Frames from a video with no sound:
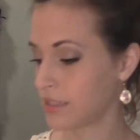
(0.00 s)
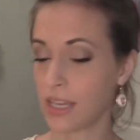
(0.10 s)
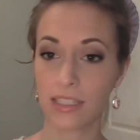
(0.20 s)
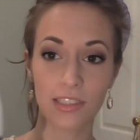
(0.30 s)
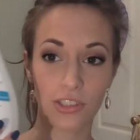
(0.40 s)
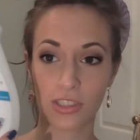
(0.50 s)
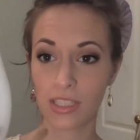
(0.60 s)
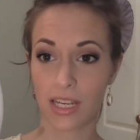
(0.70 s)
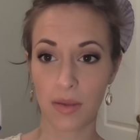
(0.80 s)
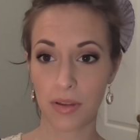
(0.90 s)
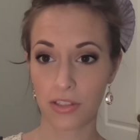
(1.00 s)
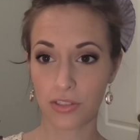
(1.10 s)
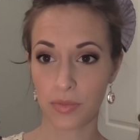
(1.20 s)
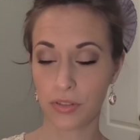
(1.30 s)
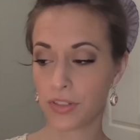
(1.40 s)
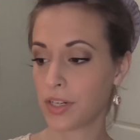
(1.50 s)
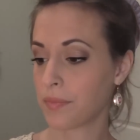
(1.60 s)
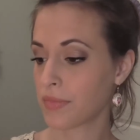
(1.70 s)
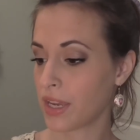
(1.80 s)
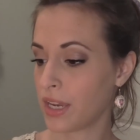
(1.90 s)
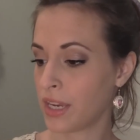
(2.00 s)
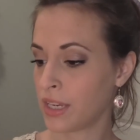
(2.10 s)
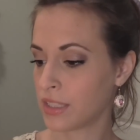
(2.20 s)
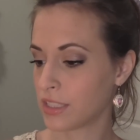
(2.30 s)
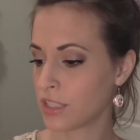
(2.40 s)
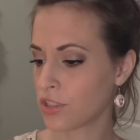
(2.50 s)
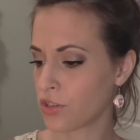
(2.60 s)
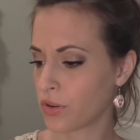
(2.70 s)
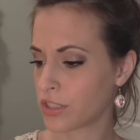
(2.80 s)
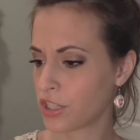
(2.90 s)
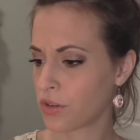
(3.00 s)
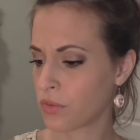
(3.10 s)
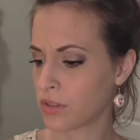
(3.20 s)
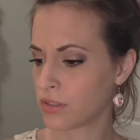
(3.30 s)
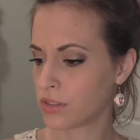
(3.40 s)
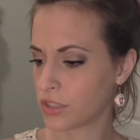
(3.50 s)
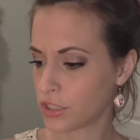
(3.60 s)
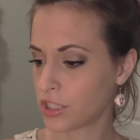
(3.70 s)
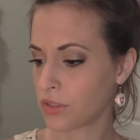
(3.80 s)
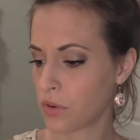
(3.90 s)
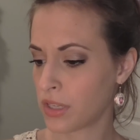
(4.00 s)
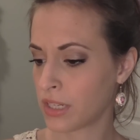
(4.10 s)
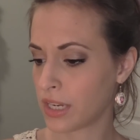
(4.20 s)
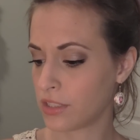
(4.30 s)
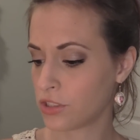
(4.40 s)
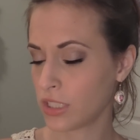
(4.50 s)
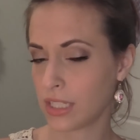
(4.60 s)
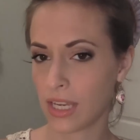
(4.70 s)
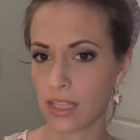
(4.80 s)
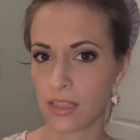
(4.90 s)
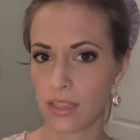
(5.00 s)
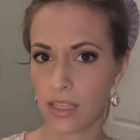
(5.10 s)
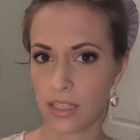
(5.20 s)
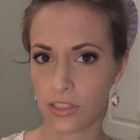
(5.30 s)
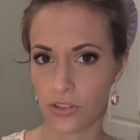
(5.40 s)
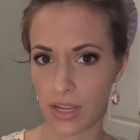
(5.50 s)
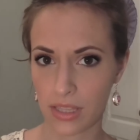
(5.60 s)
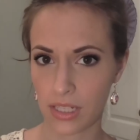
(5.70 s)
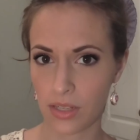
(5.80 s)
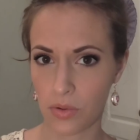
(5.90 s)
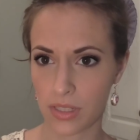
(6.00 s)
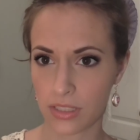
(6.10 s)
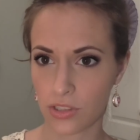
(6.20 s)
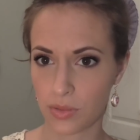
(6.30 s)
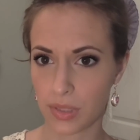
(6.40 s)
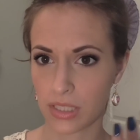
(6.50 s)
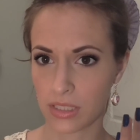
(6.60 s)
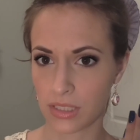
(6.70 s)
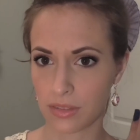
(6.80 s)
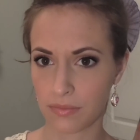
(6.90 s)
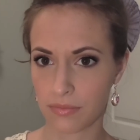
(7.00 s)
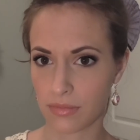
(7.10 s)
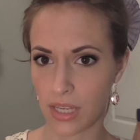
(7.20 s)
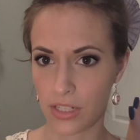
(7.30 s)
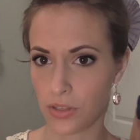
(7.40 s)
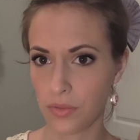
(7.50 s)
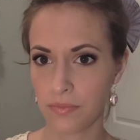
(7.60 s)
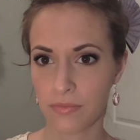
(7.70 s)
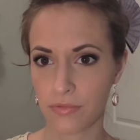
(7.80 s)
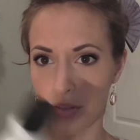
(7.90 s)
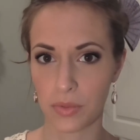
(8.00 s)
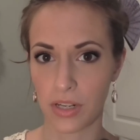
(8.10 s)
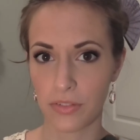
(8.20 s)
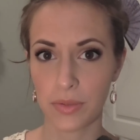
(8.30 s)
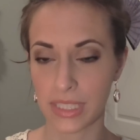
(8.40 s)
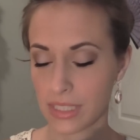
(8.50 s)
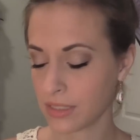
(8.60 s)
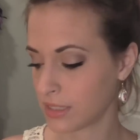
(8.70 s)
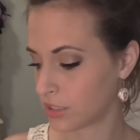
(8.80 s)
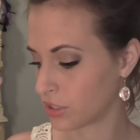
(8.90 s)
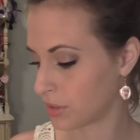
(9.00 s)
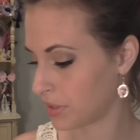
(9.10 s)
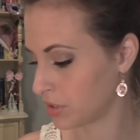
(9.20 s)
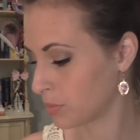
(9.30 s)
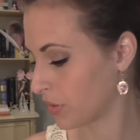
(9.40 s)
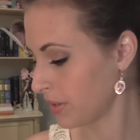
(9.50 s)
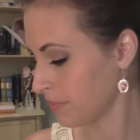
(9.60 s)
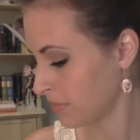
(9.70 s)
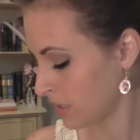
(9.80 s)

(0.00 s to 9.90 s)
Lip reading: Next is just a nail polish remover. This is the nourishing one. I usually get the strengthening one just because I do, for whatever reason. It just appeals more.